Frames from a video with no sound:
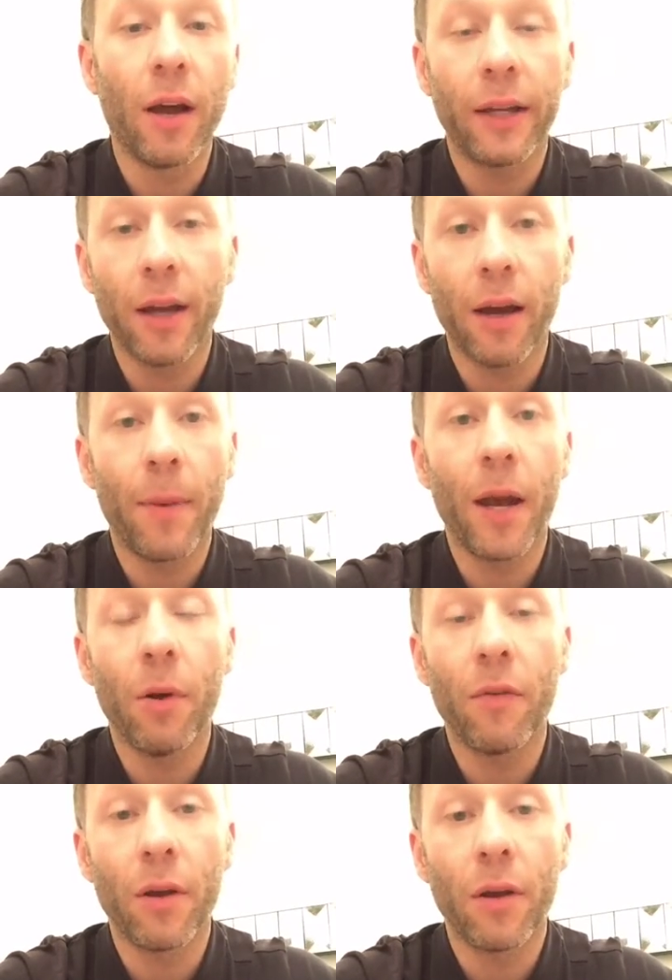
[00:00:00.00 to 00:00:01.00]
I get up
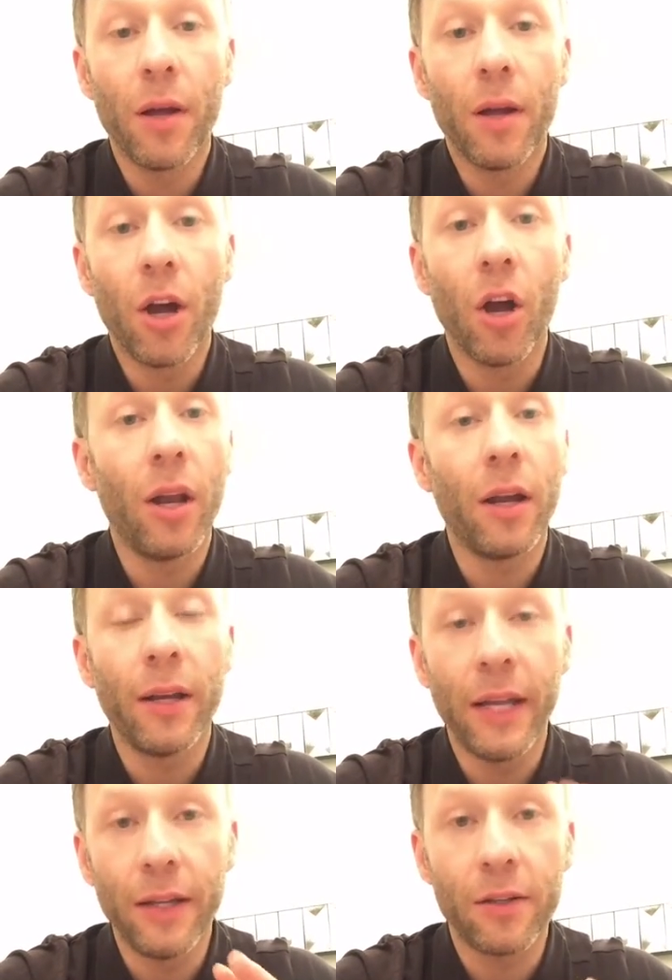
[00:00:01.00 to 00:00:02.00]
however early I
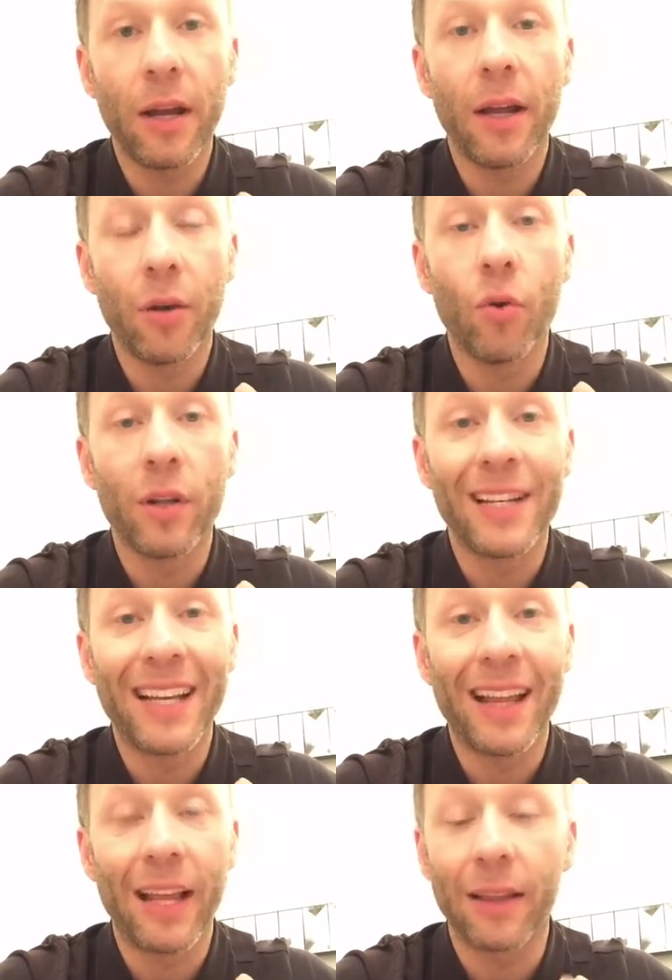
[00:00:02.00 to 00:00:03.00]
need to in order to
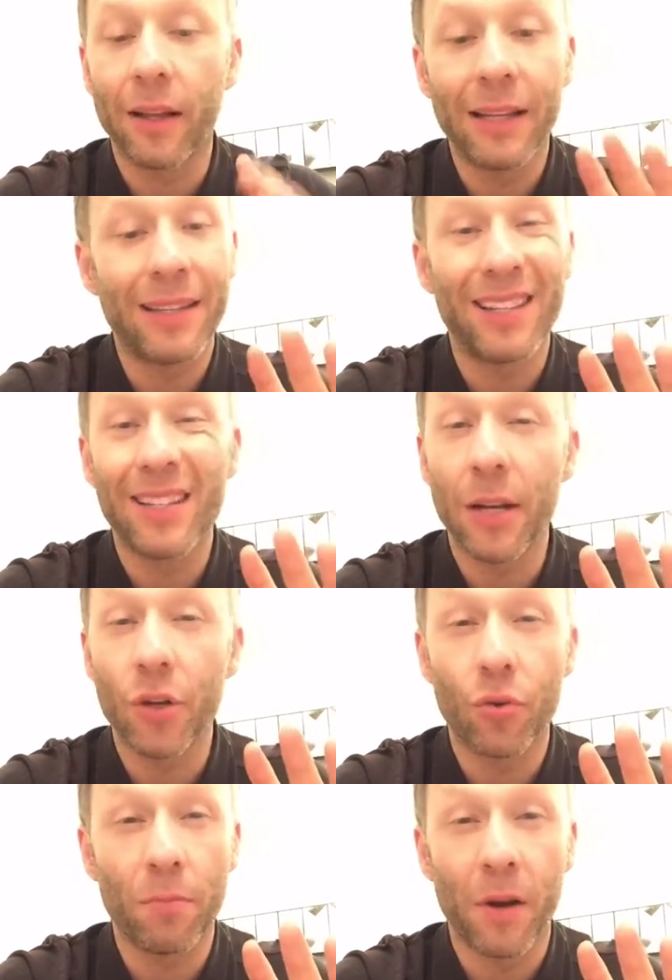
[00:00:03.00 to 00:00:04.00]
get that done. That's
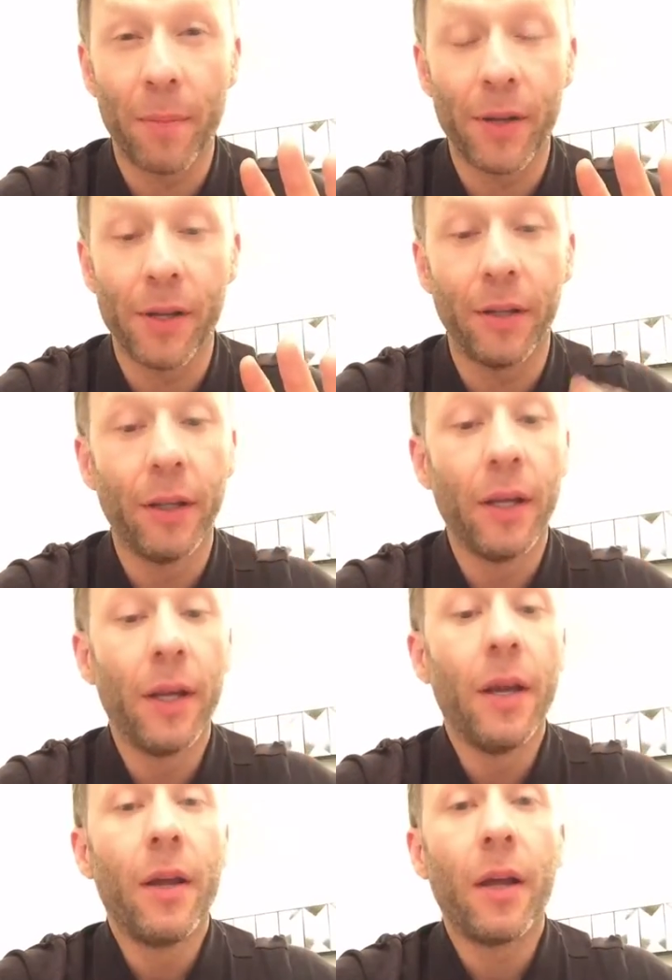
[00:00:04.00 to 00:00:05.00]
essential in my opinion.
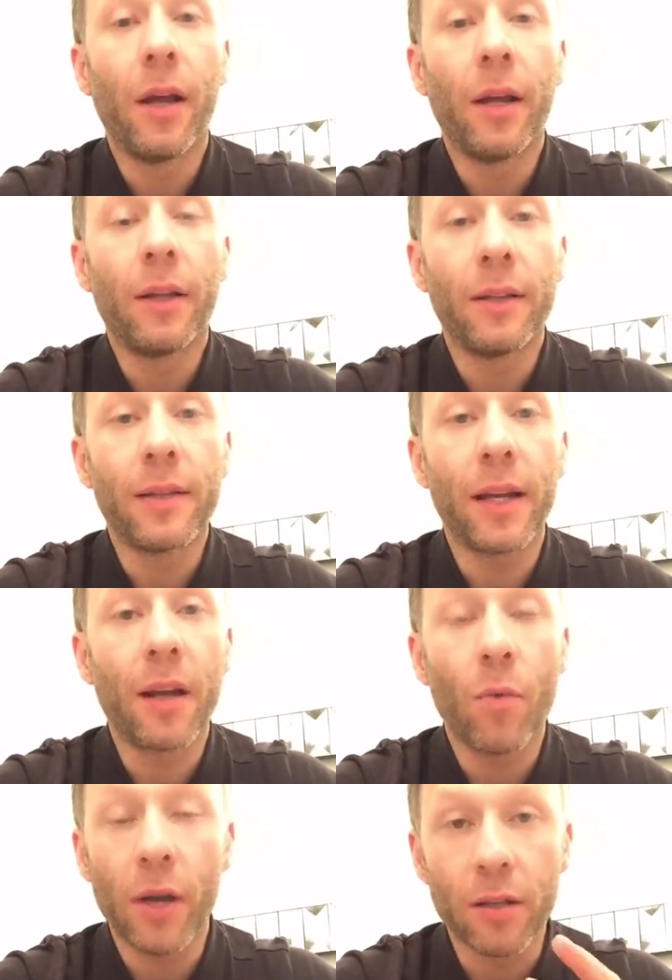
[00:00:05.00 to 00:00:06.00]
The
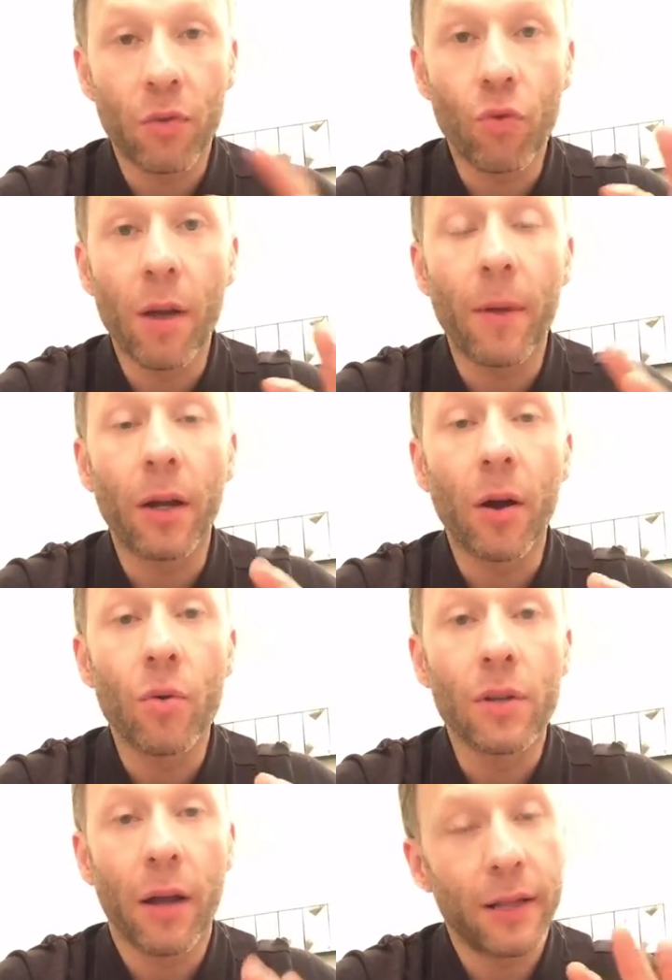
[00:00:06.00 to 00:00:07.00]
second one is I write my
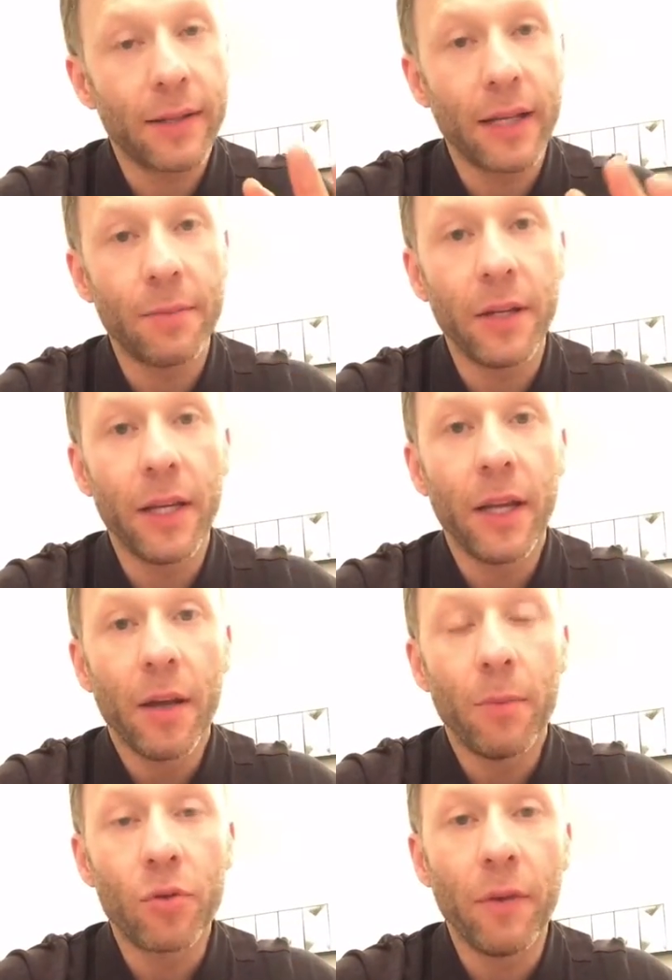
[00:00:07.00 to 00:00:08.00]
goals out. That takes me
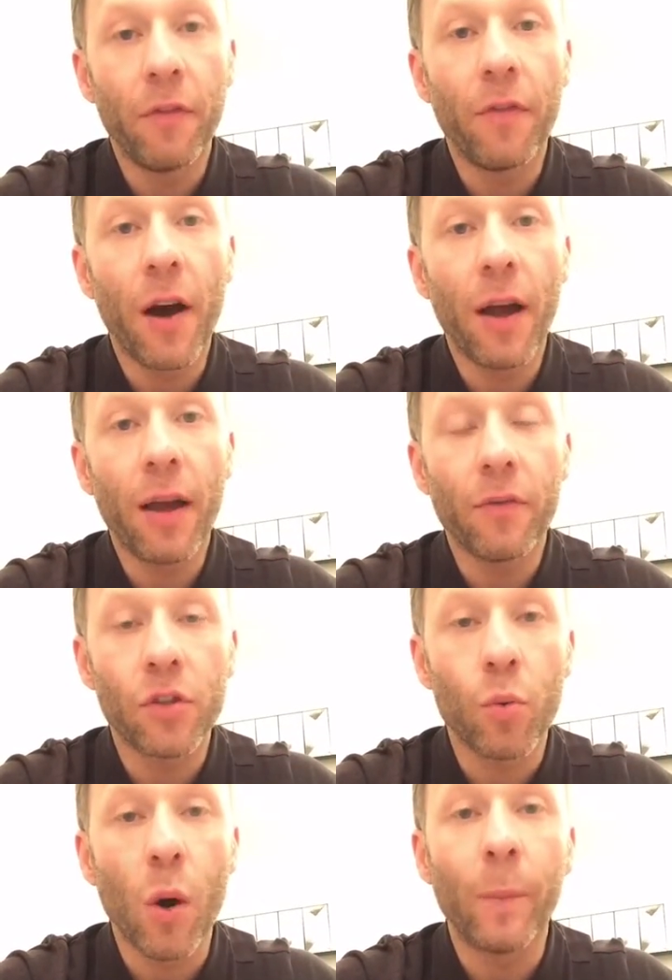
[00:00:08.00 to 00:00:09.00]
between 5 and
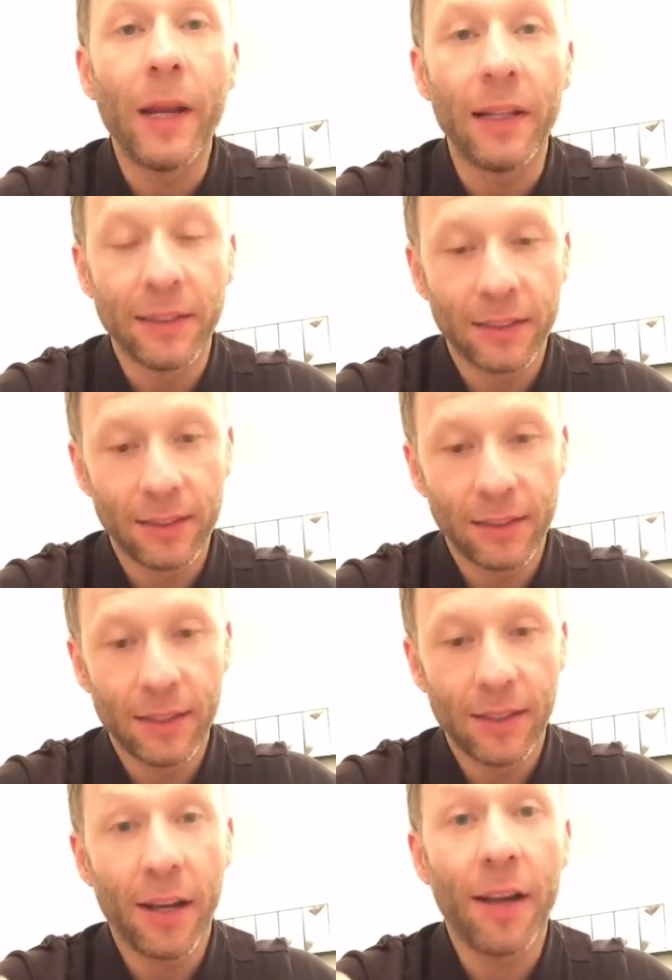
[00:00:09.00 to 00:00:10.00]
12 minutes.
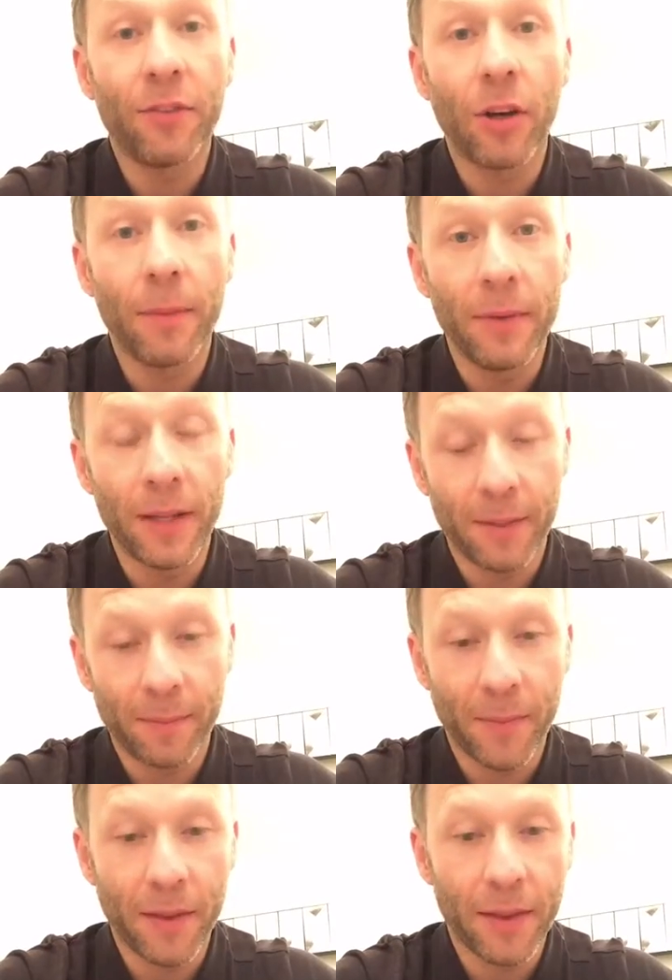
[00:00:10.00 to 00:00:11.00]
I have timed
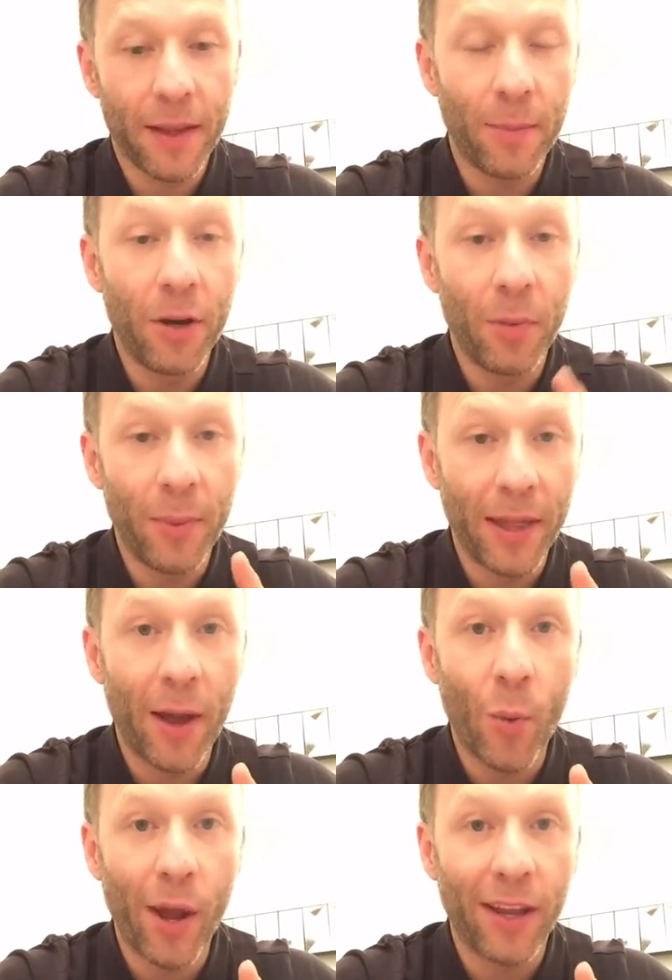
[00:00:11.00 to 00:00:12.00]
it. I'm a little bit
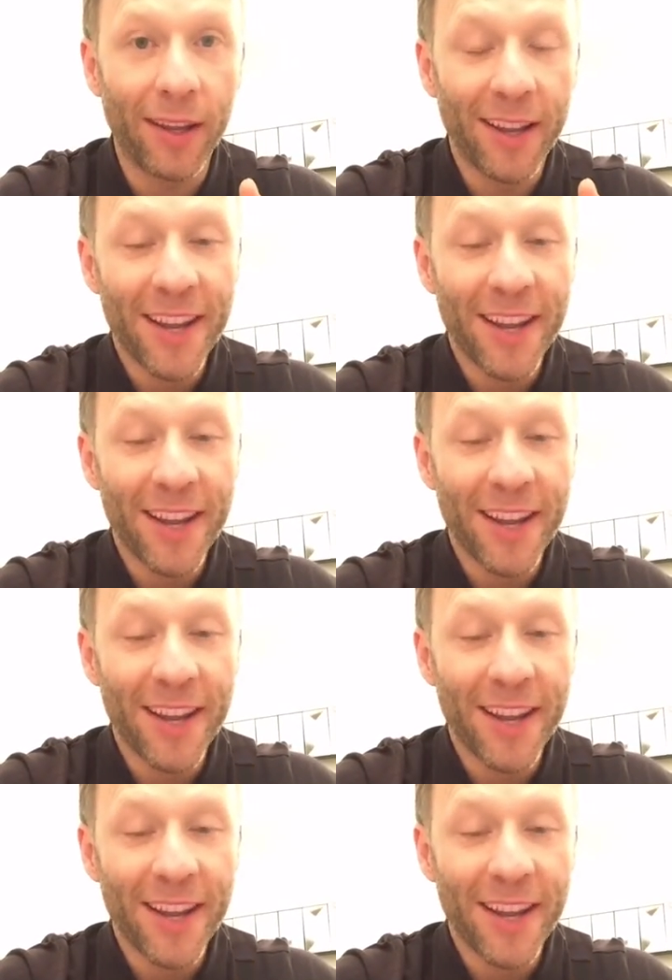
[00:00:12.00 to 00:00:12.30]
that way.